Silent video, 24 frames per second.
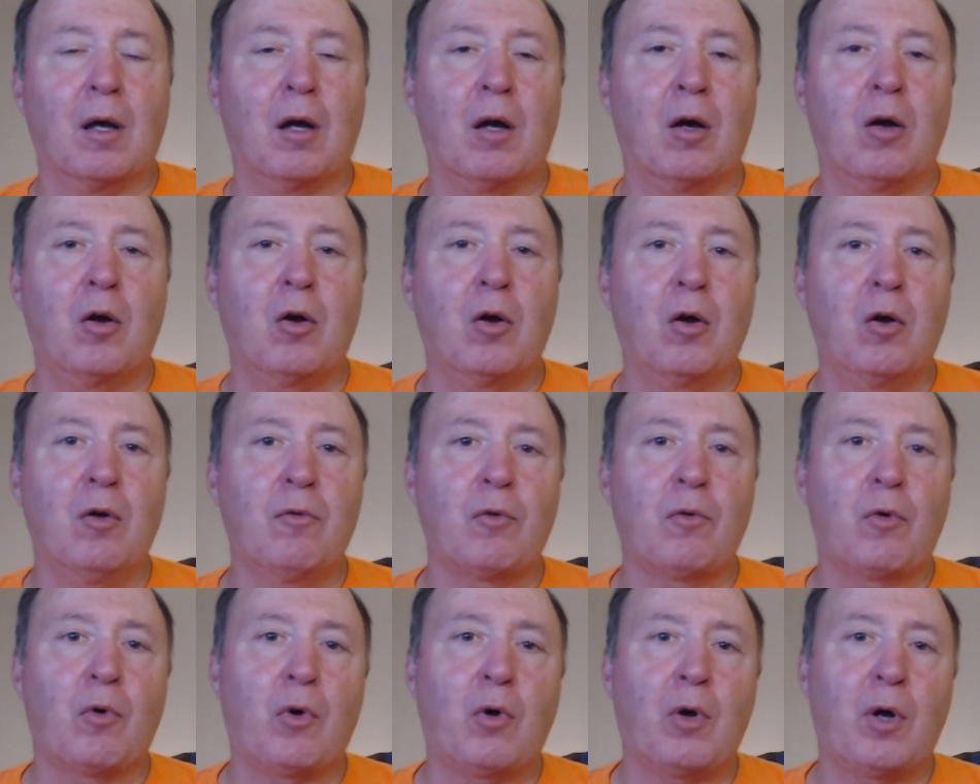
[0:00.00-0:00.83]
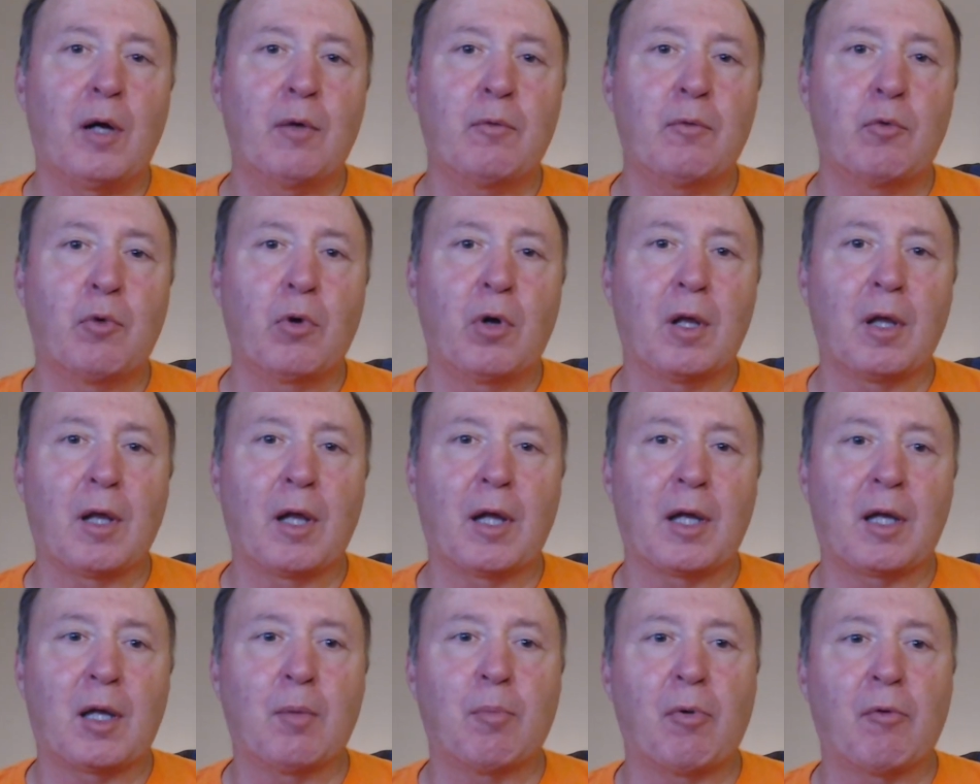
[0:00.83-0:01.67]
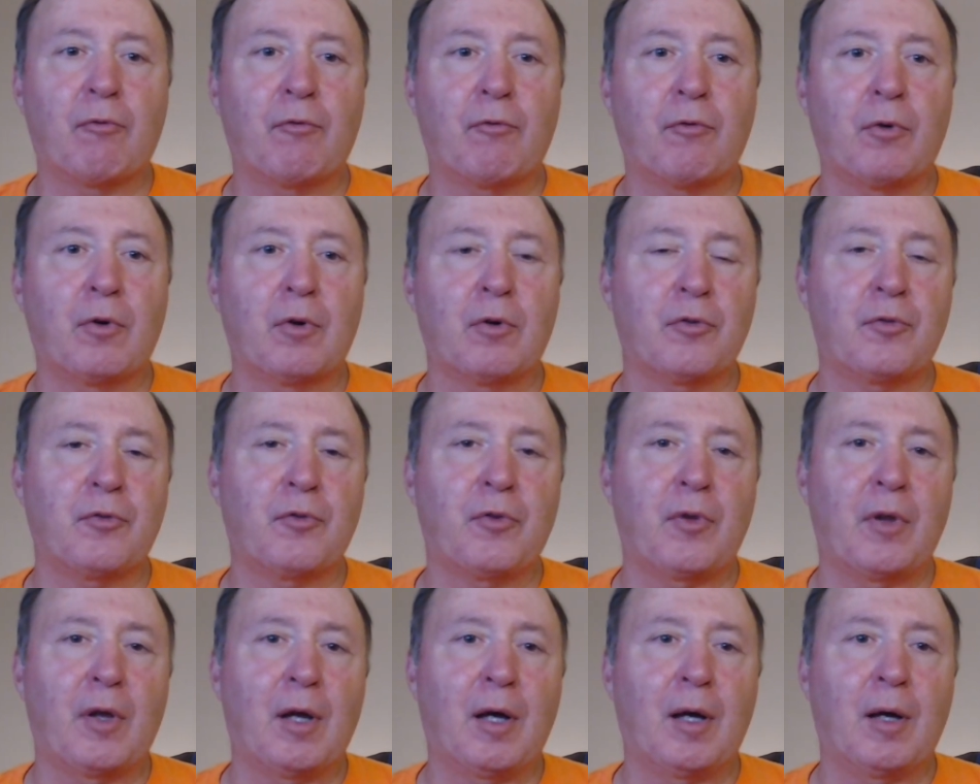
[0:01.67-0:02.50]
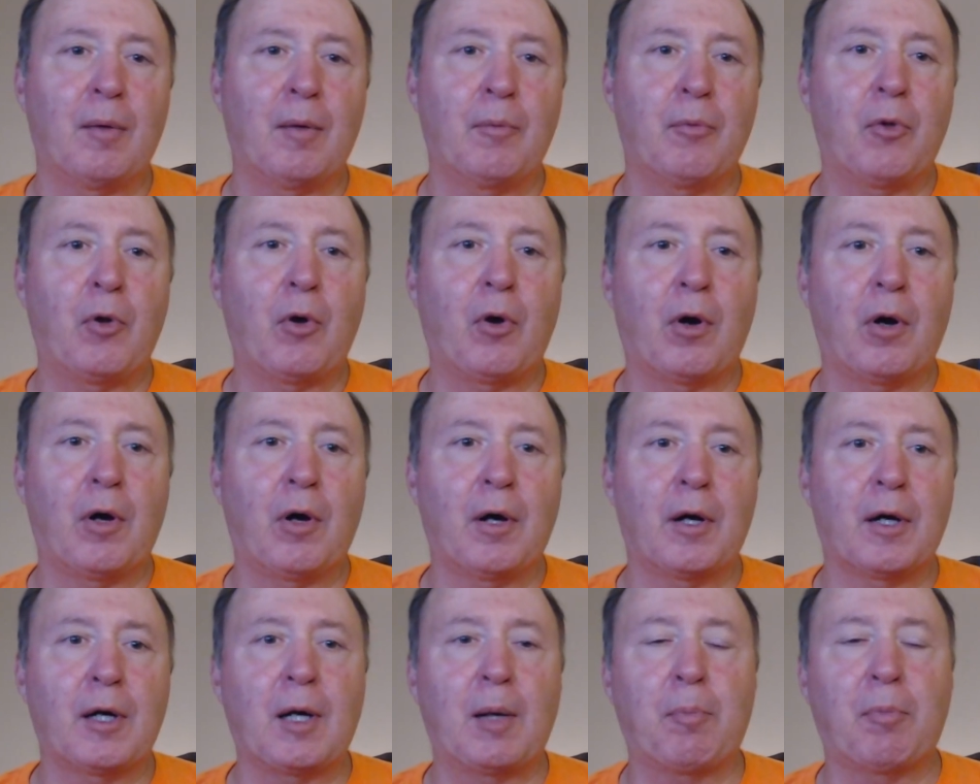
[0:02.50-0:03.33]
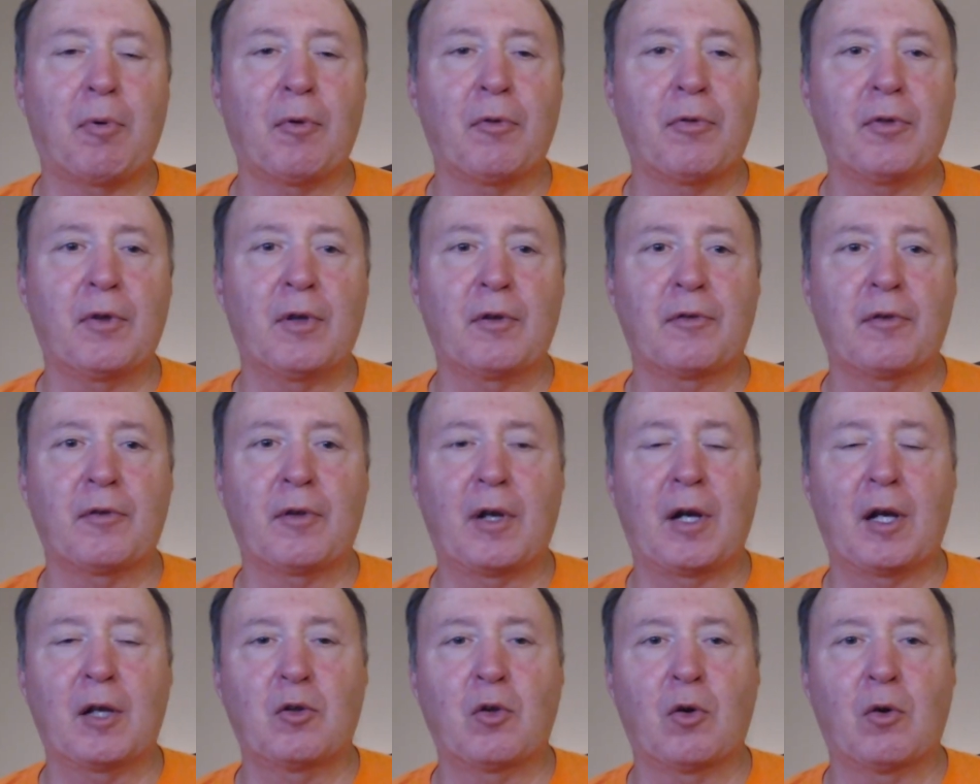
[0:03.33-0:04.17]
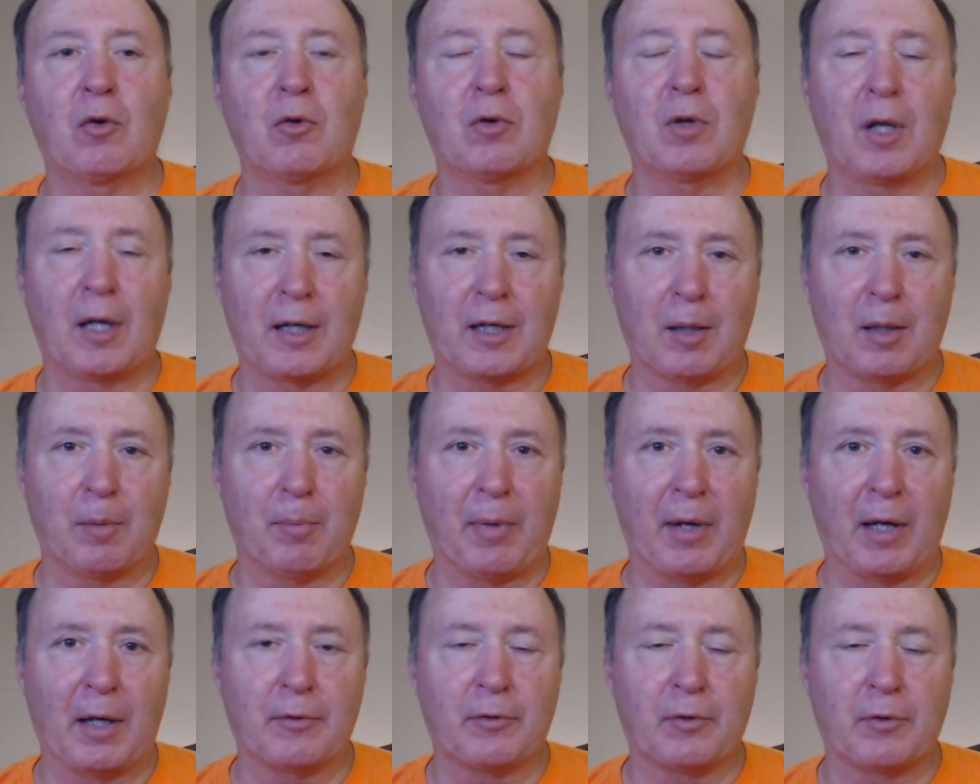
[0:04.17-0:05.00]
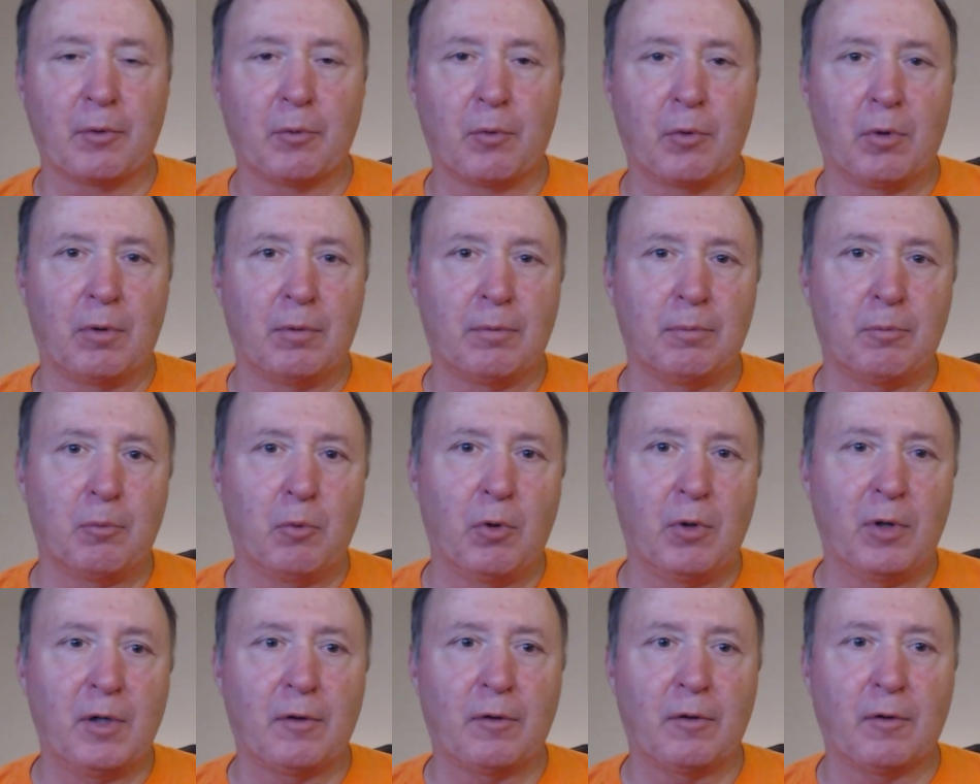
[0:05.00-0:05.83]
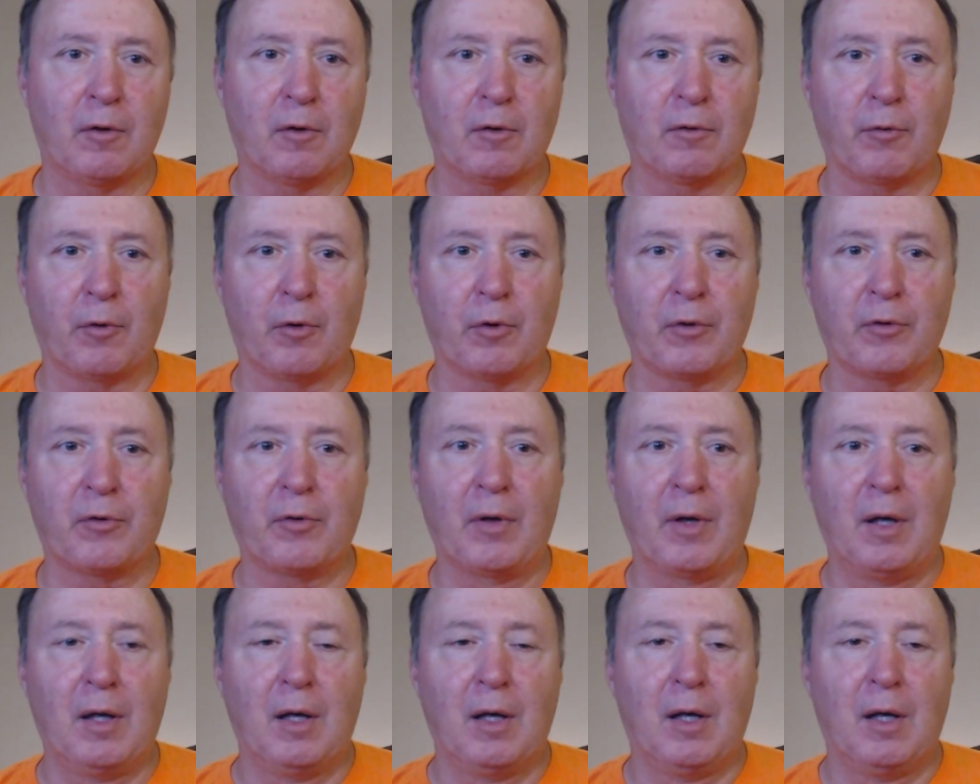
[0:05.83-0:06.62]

Overall, I really like it, but first, there are a couple things that I don't like about it. So we'll hit those first.